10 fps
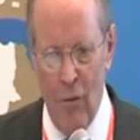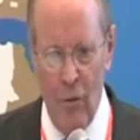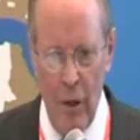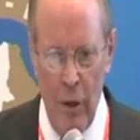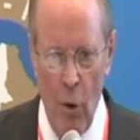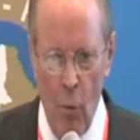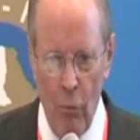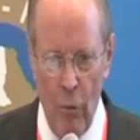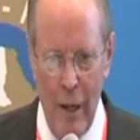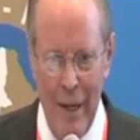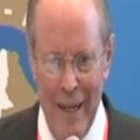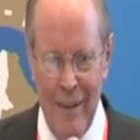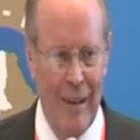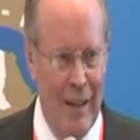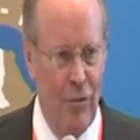you don't really need
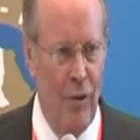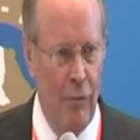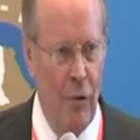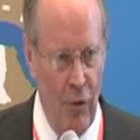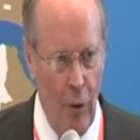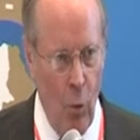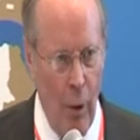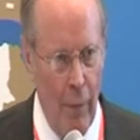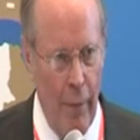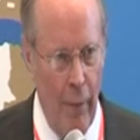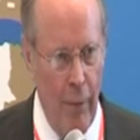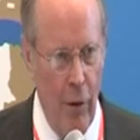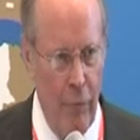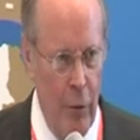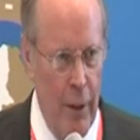to list every single well down there.
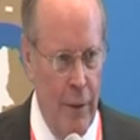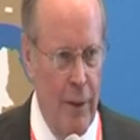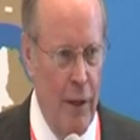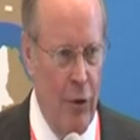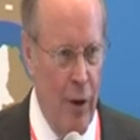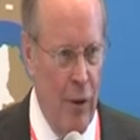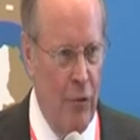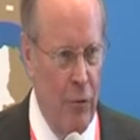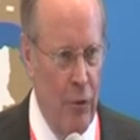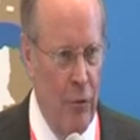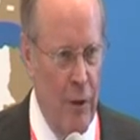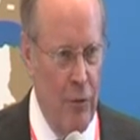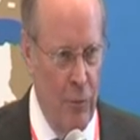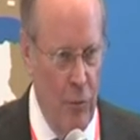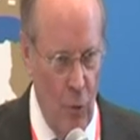If you can get the underwriters to agree
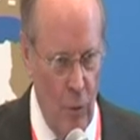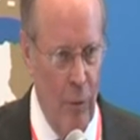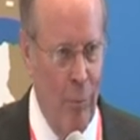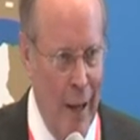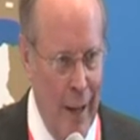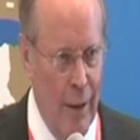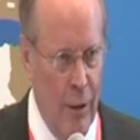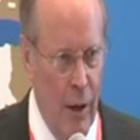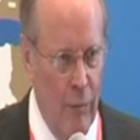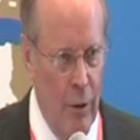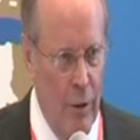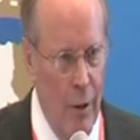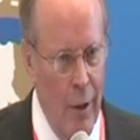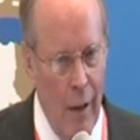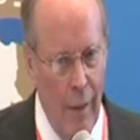to sort of a blanket cover,
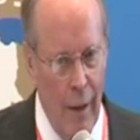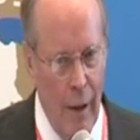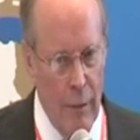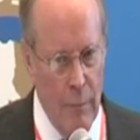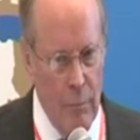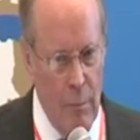then